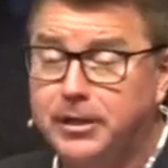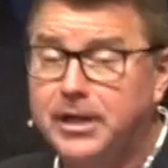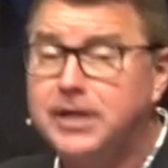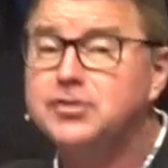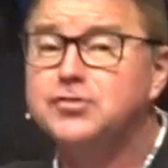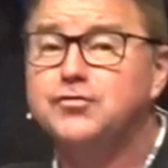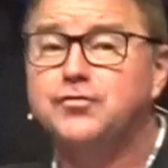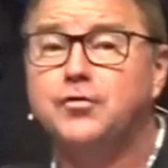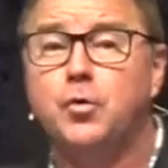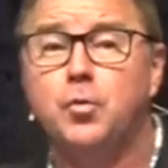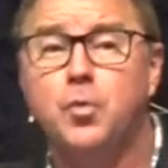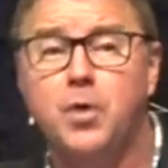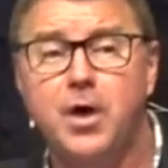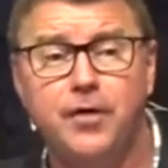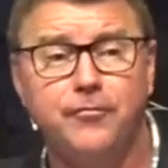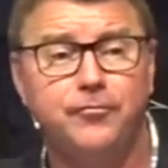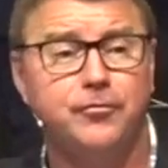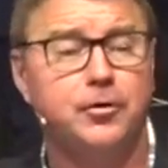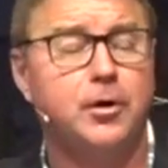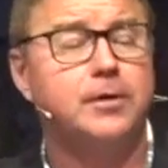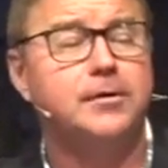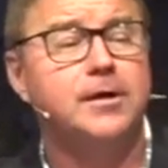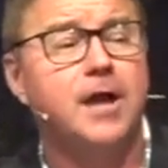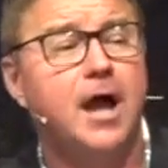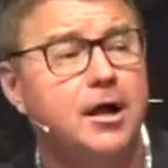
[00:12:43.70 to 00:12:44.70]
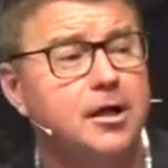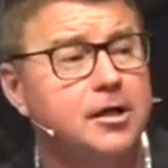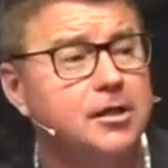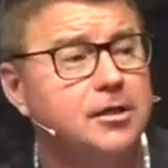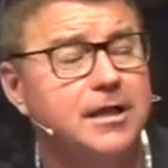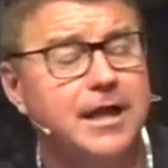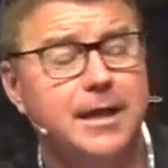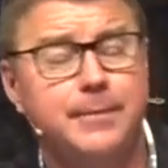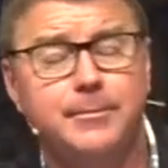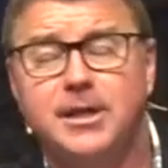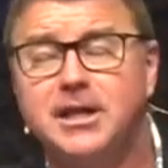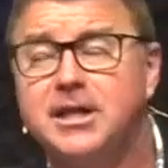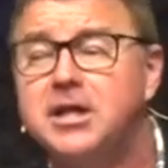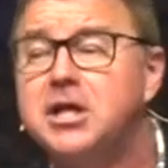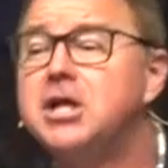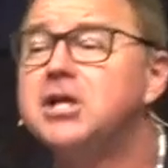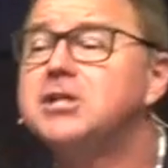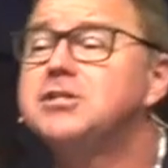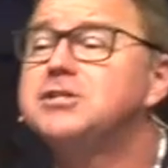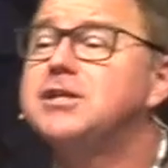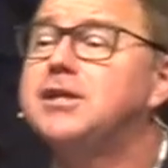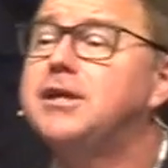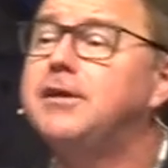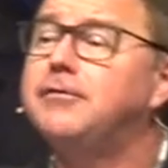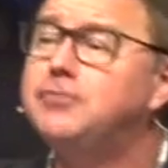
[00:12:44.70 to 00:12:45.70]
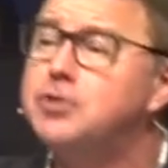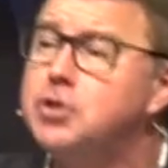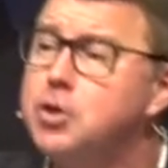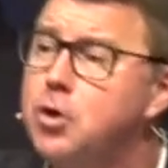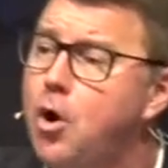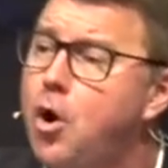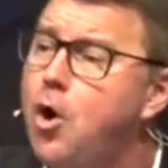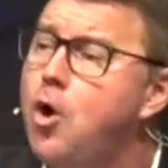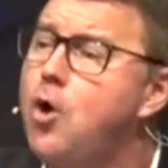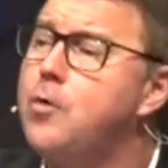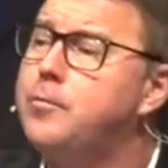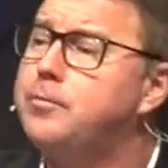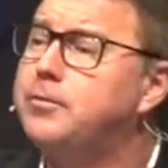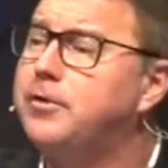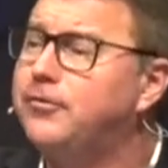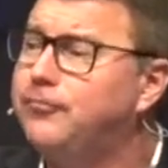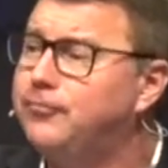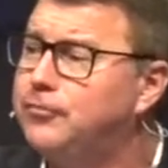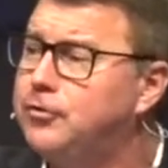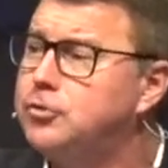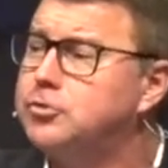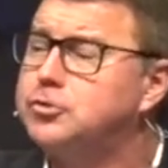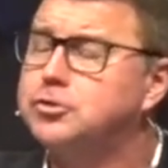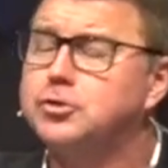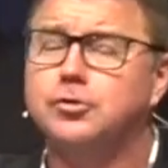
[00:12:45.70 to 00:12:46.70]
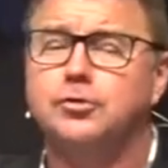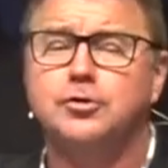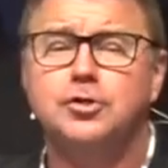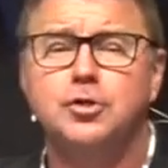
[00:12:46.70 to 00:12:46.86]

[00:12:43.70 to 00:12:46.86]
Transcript: Plans for welfare and not calamity, to give to you a hope and a future.